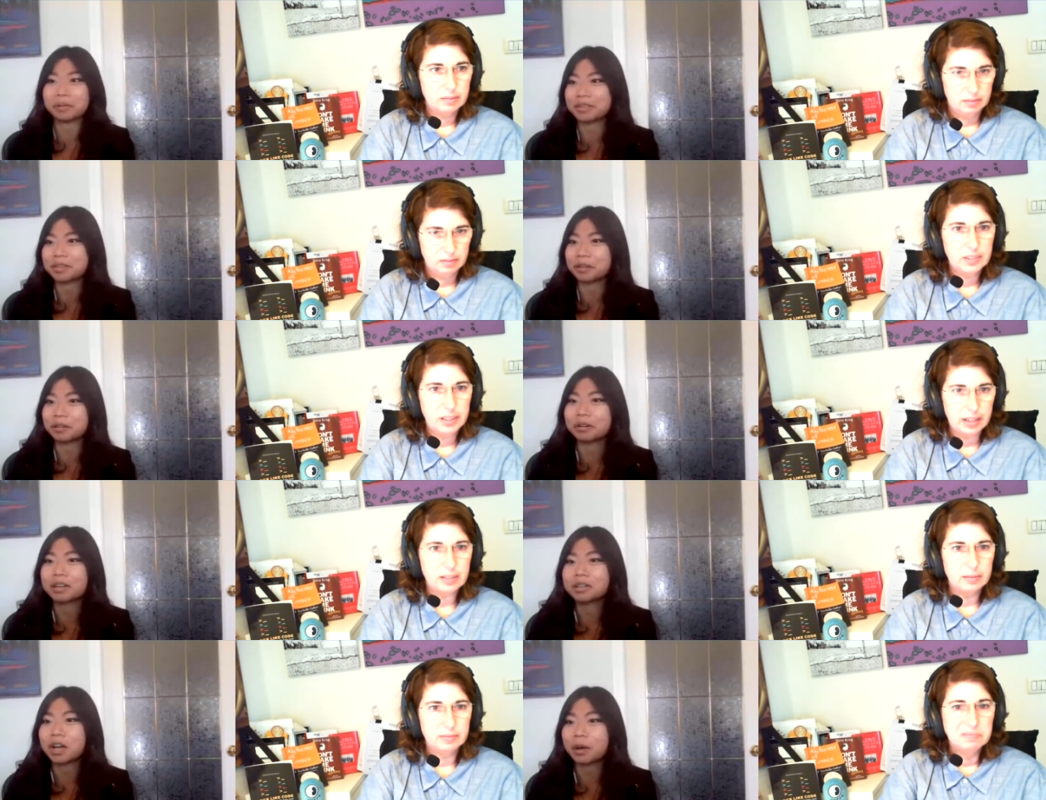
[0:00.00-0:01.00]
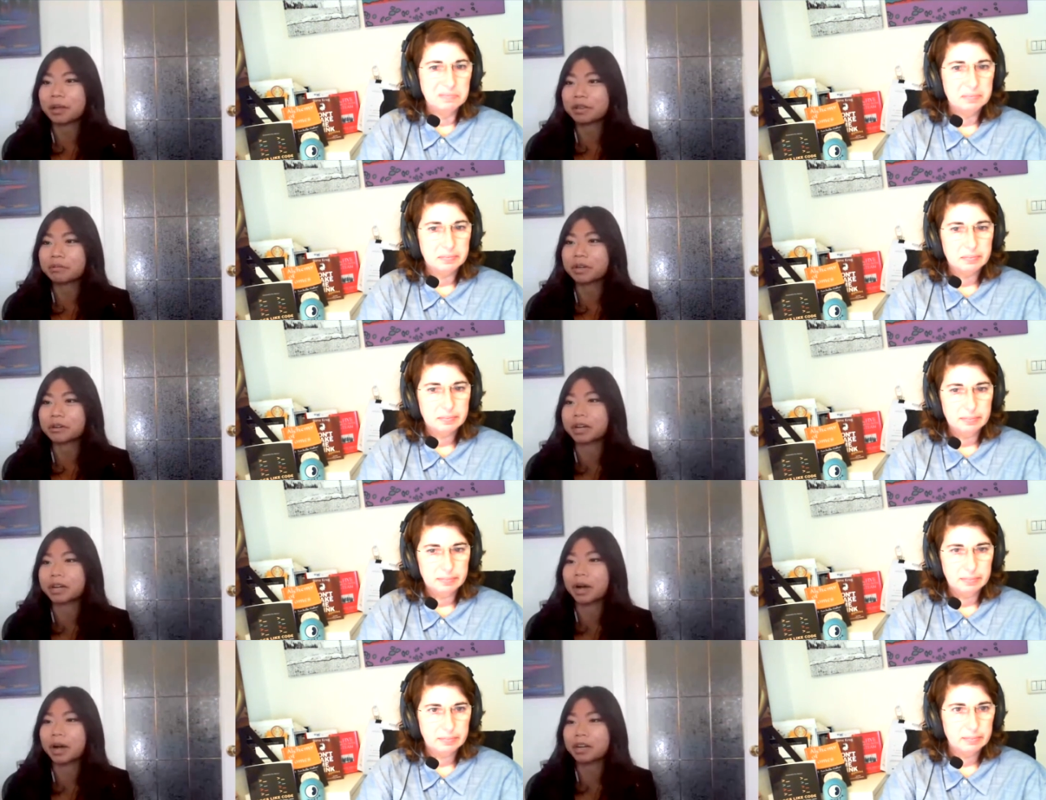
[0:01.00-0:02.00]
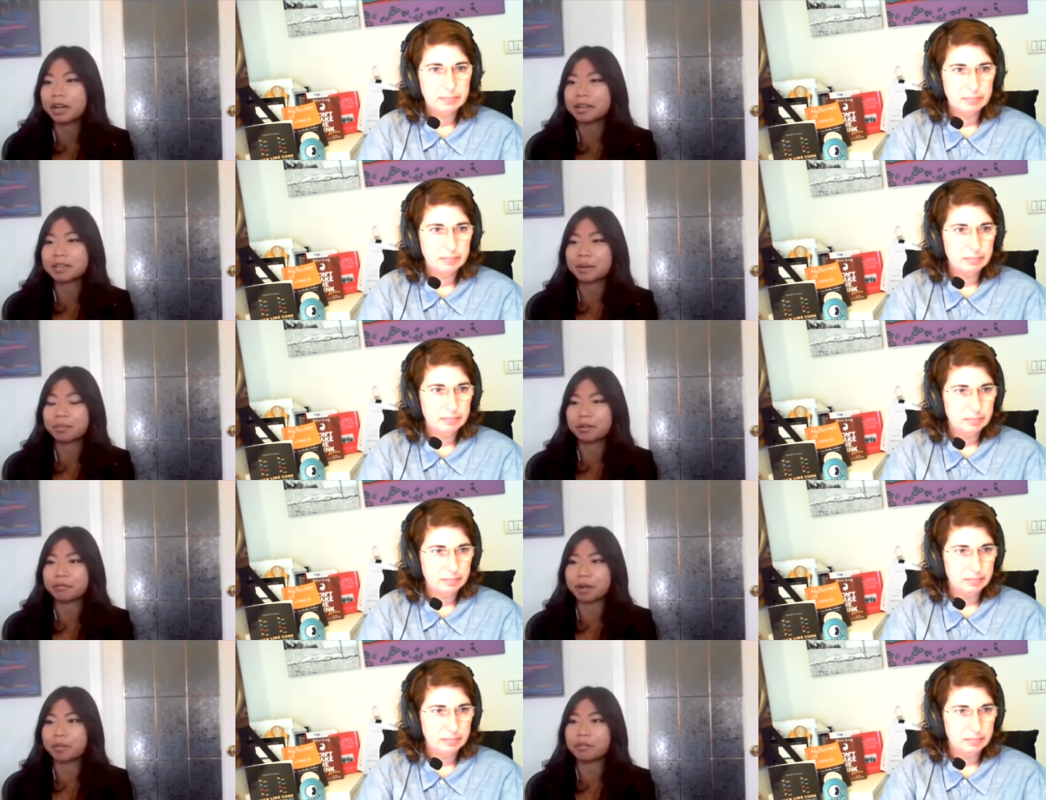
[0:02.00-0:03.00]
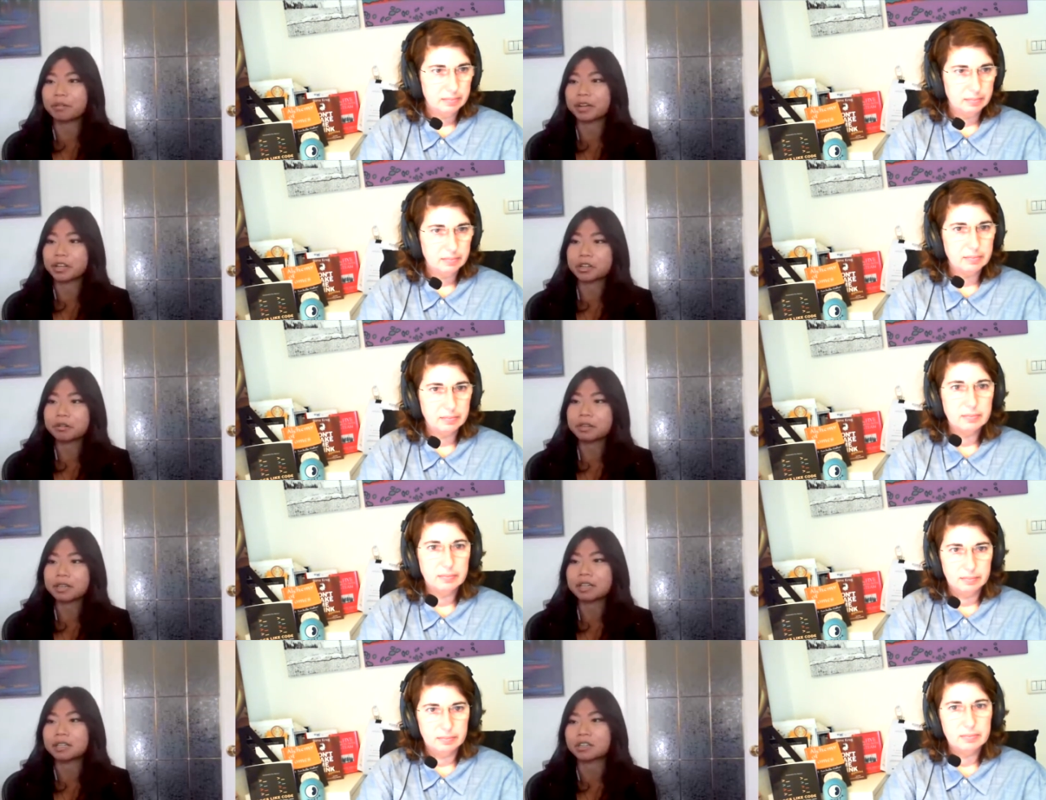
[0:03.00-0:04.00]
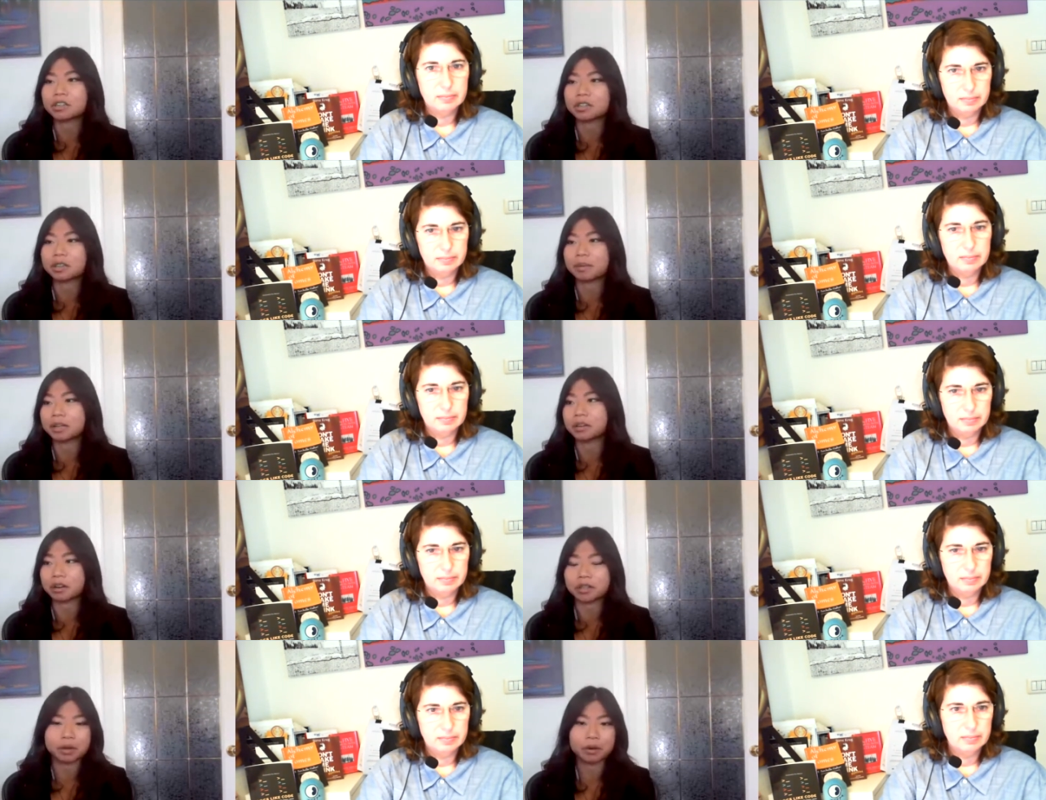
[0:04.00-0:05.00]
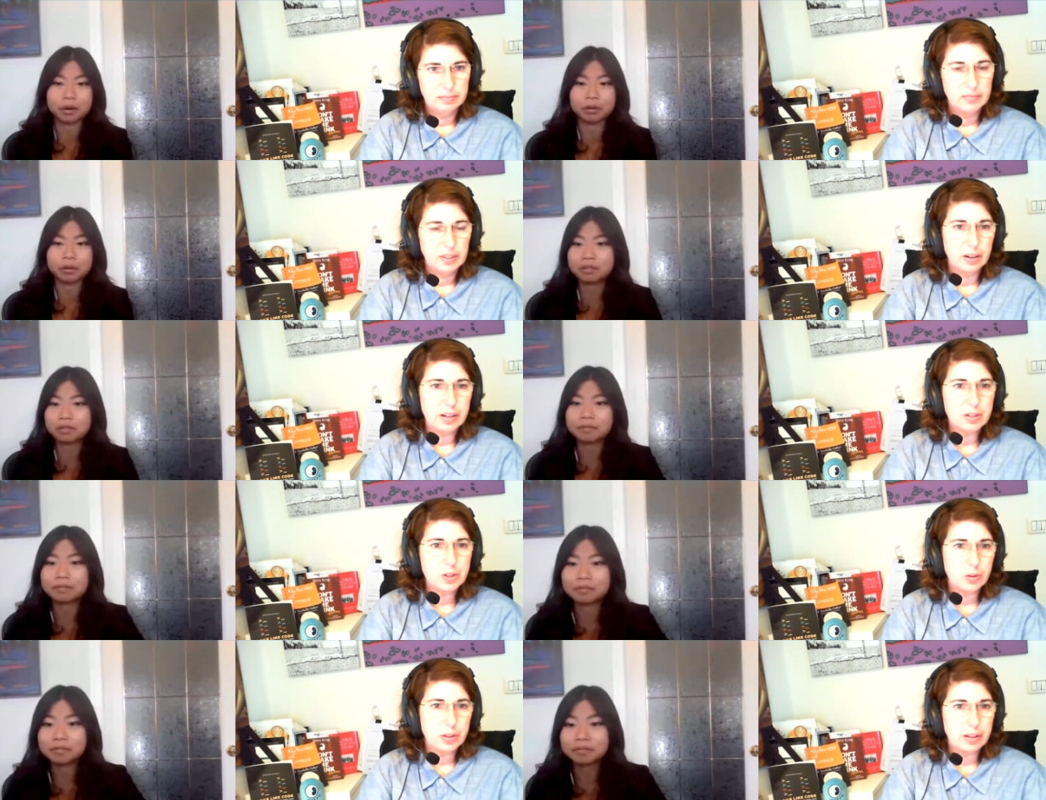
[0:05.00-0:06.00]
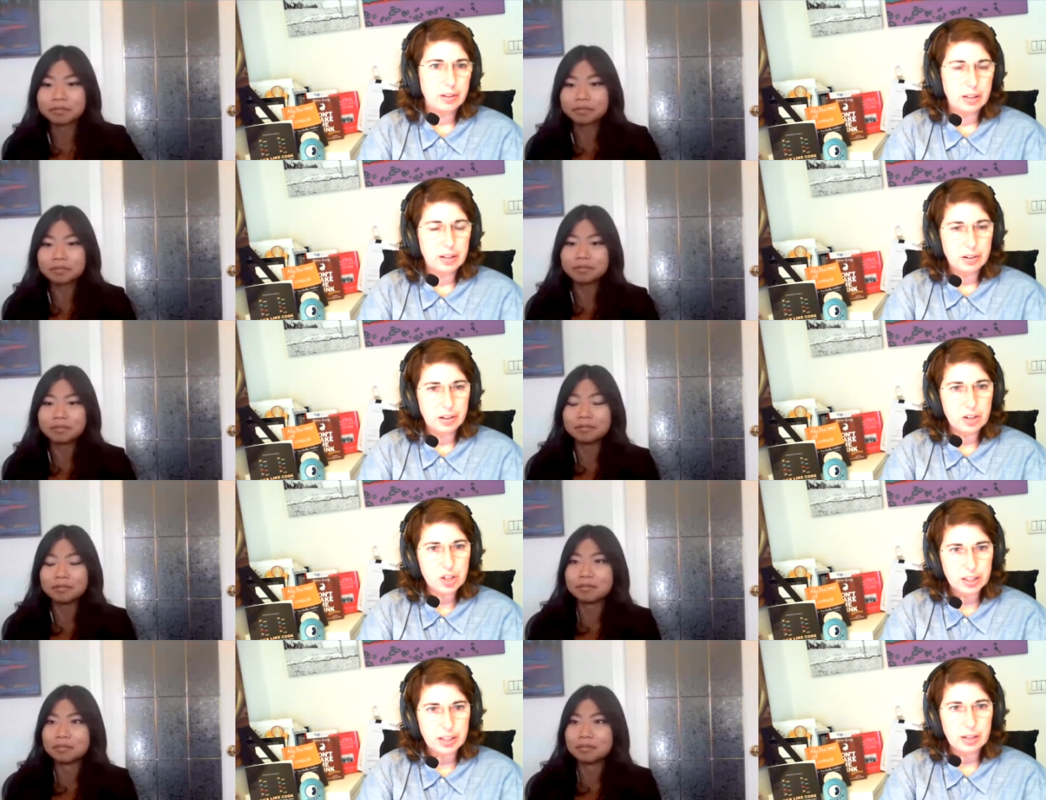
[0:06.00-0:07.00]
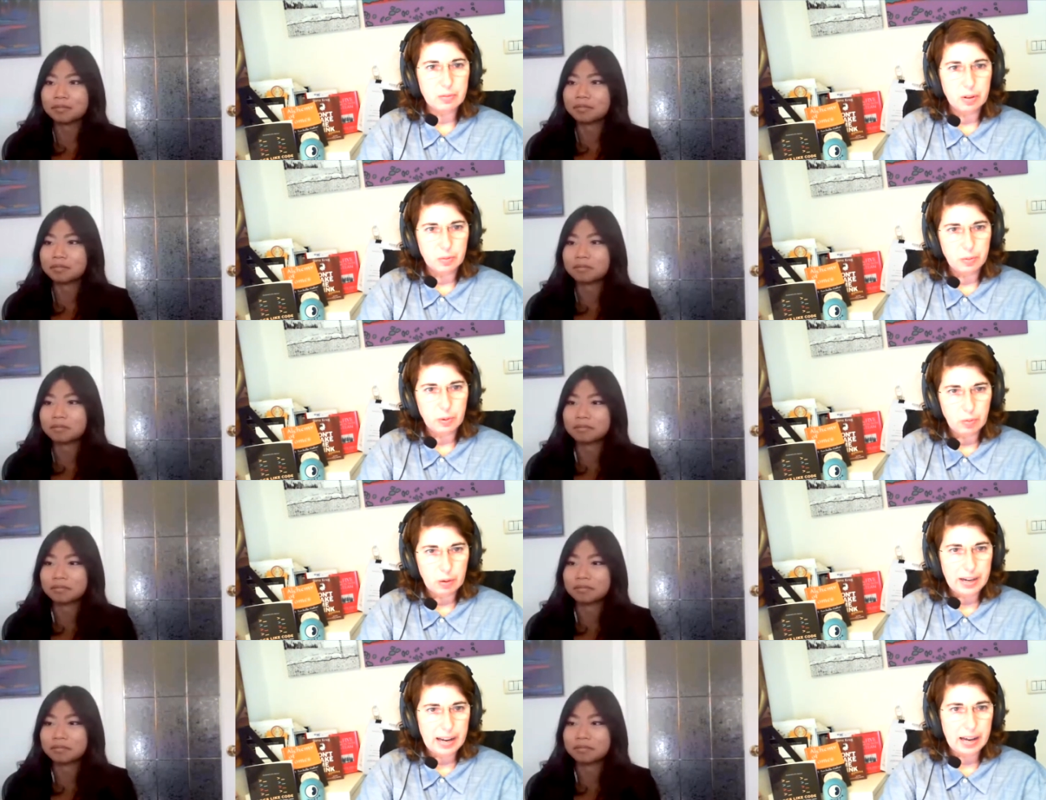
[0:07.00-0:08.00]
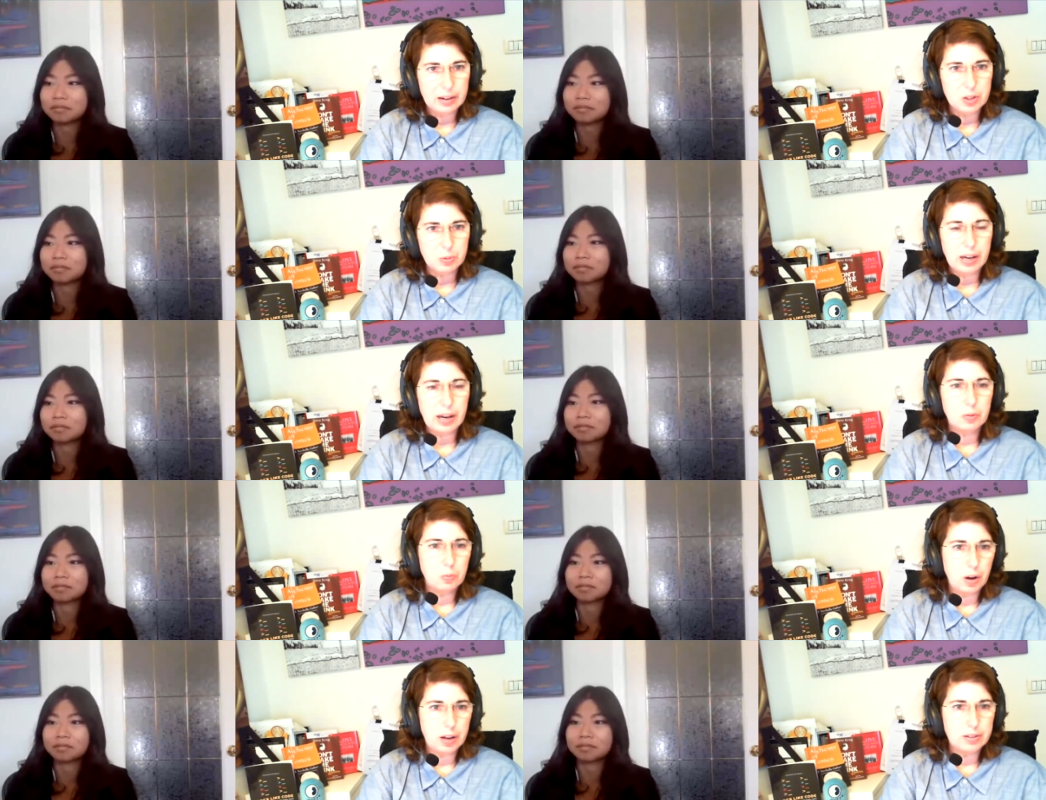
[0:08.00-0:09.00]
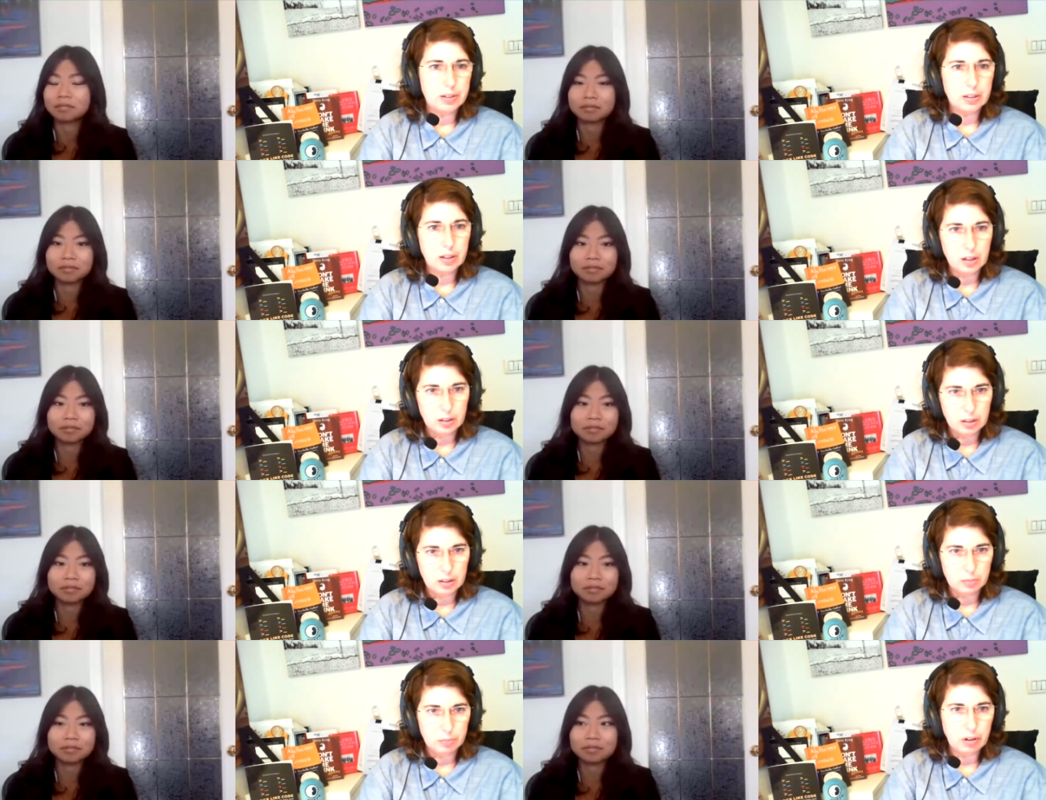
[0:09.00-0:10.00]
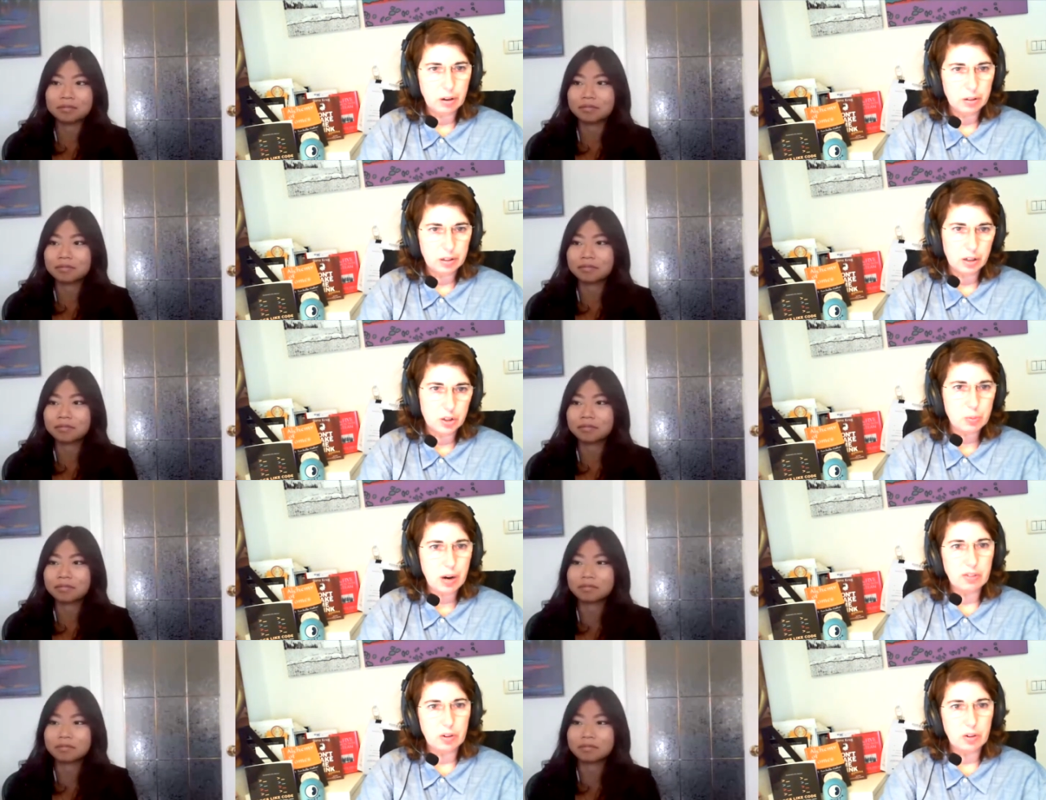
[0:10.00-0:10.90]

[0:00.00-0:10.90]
Speaker 1: And so yeah. Tommy was wondering why create a separate repo for issues in addition to the main docs repo?
Speaker 2: Okay, so it, initially w- what we had is we had one pro- closed private